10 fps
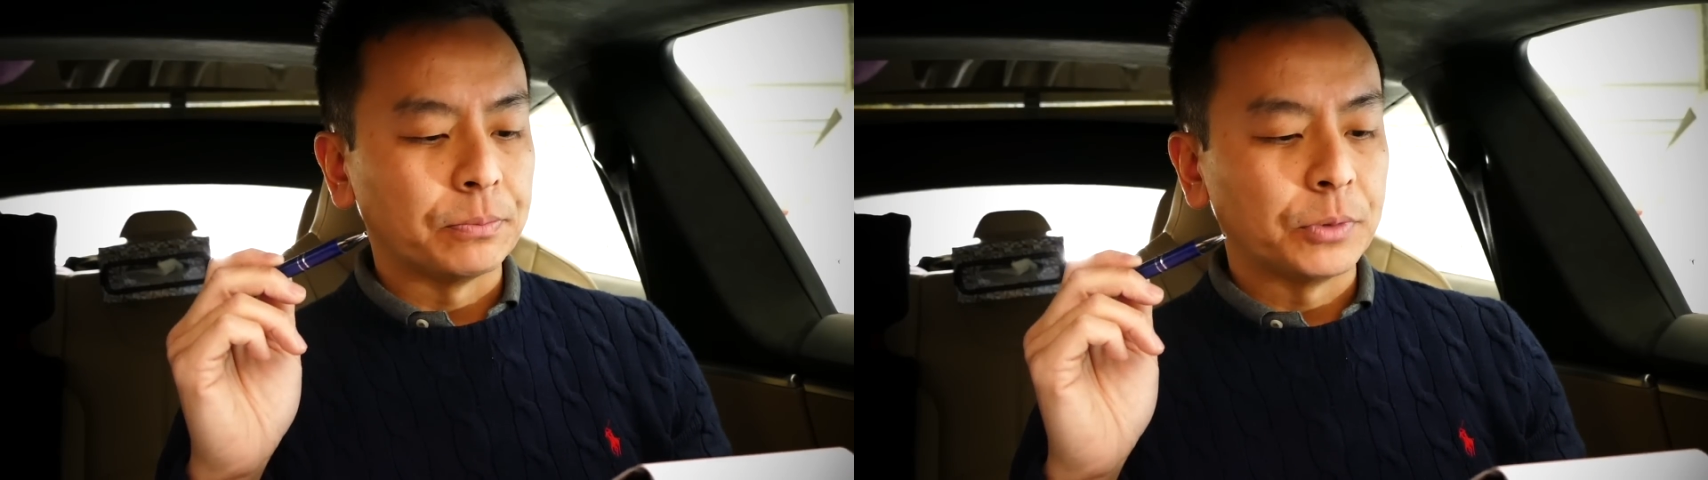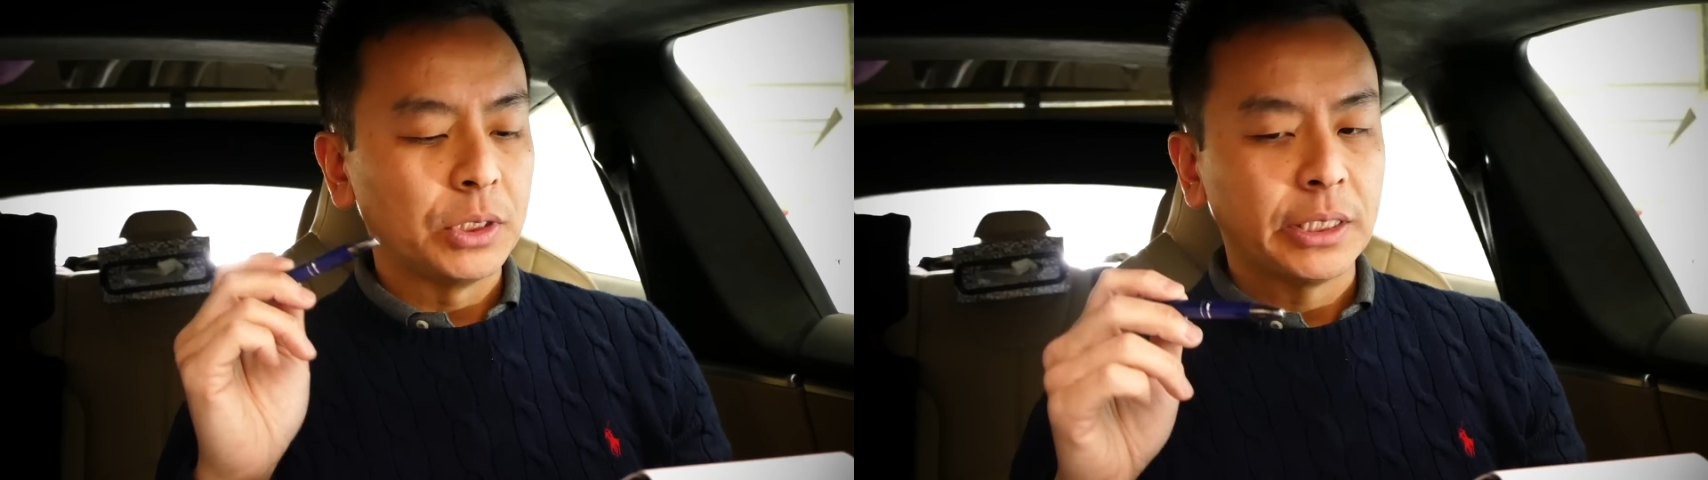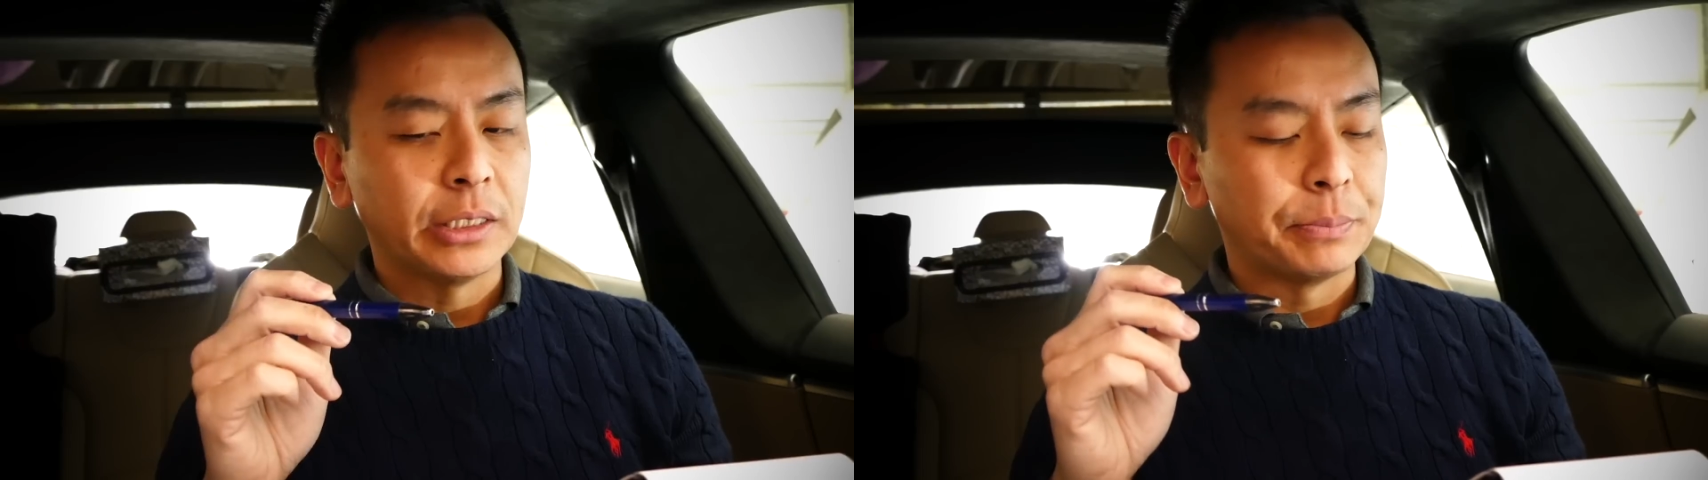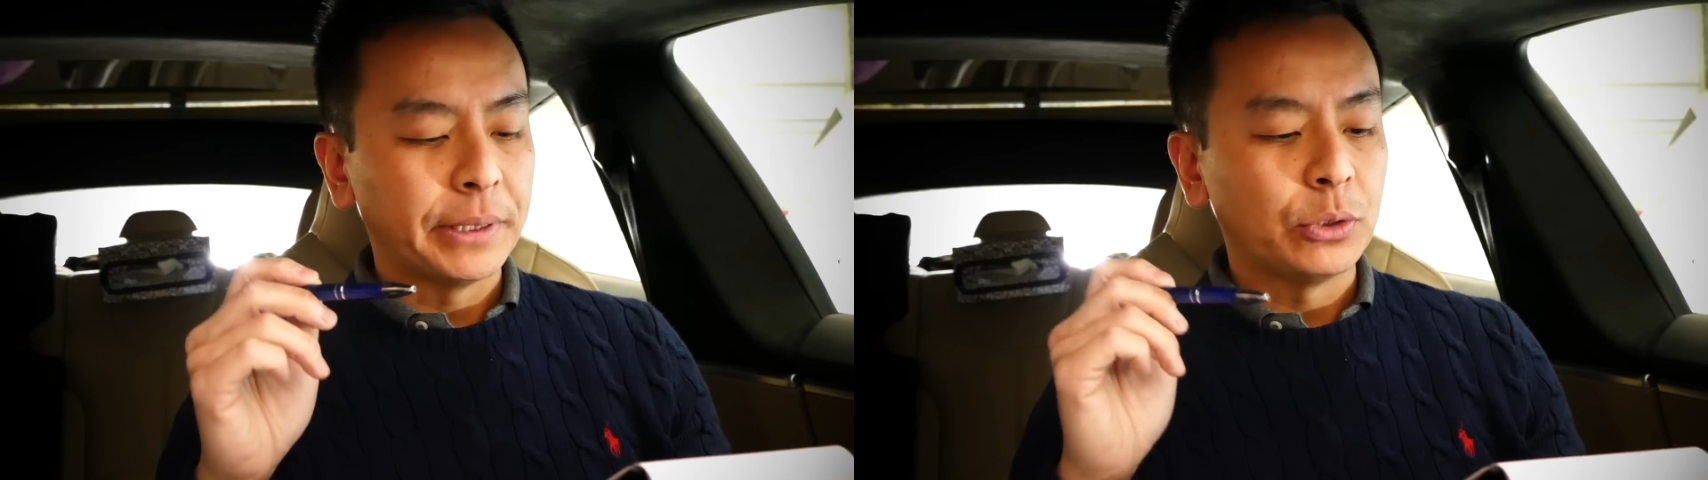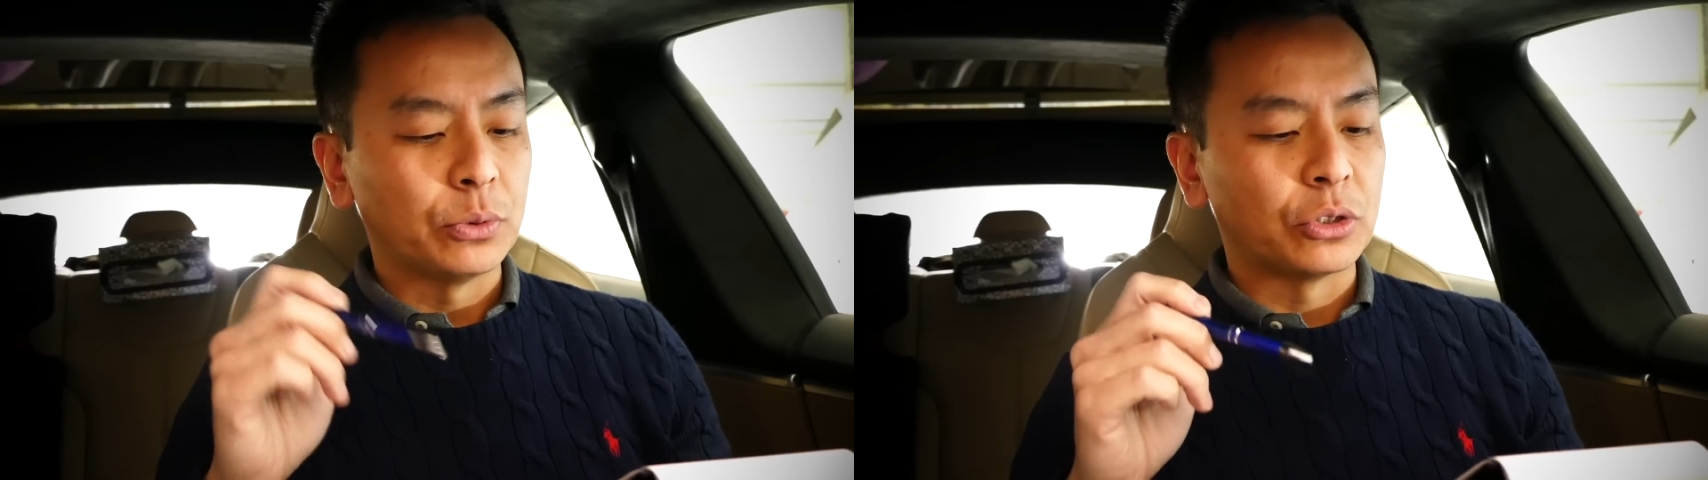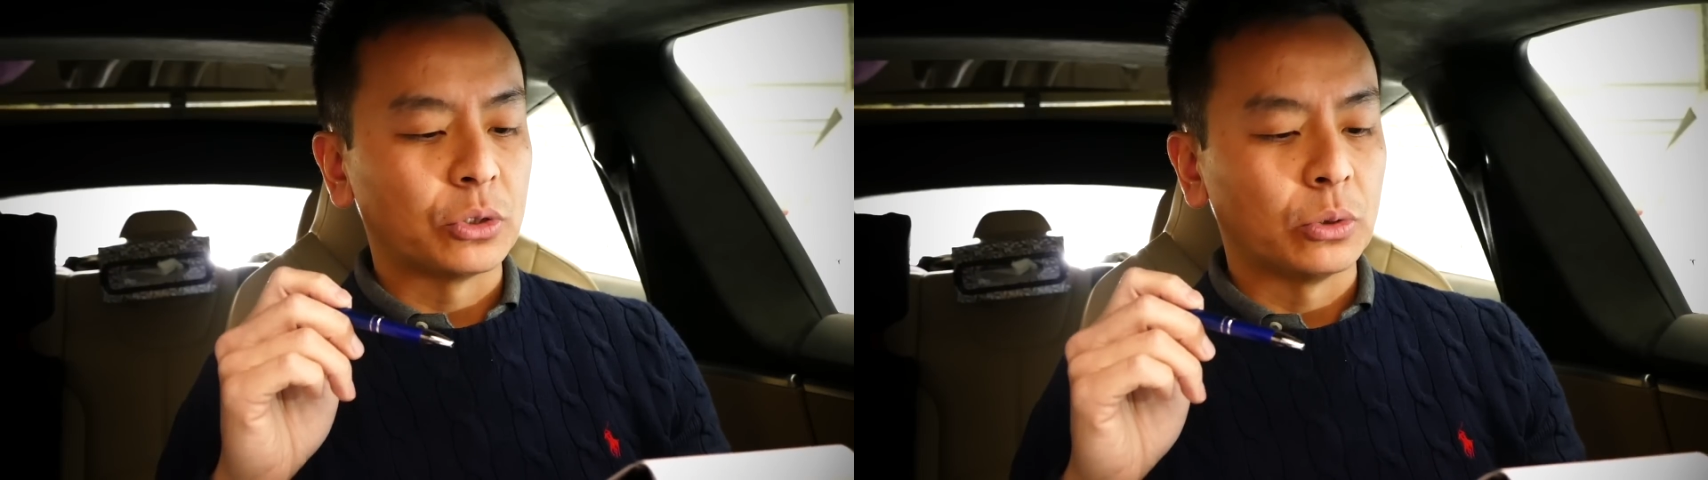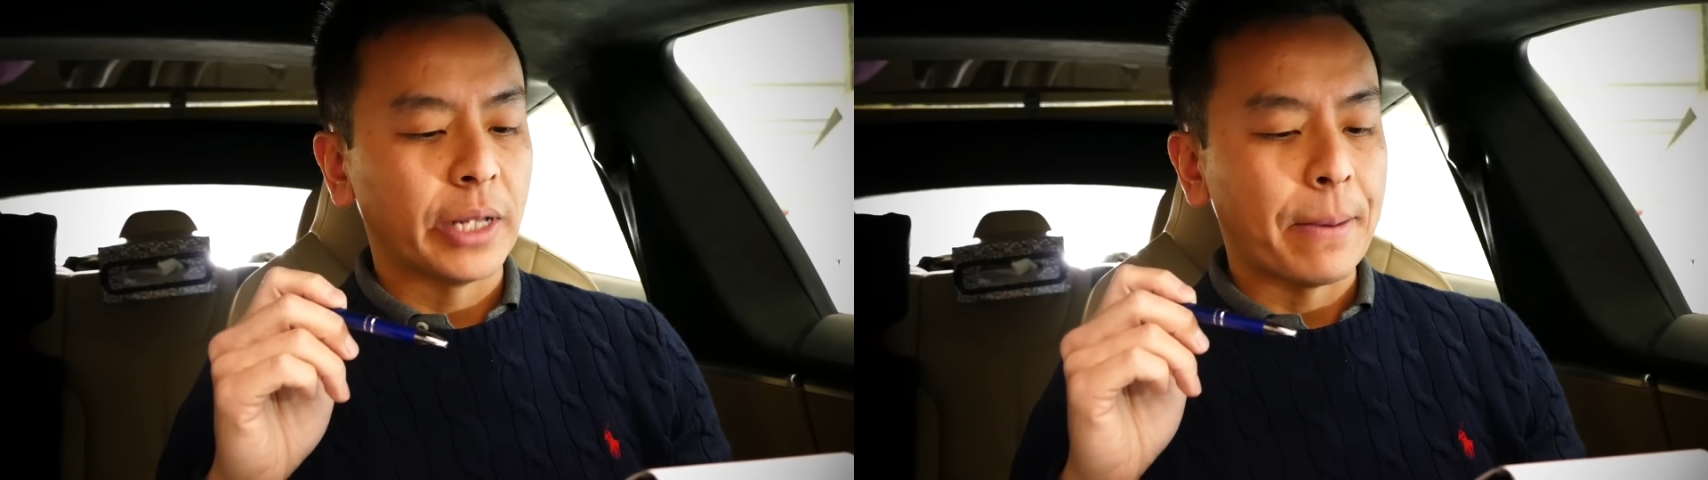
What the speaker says: She said it's better to install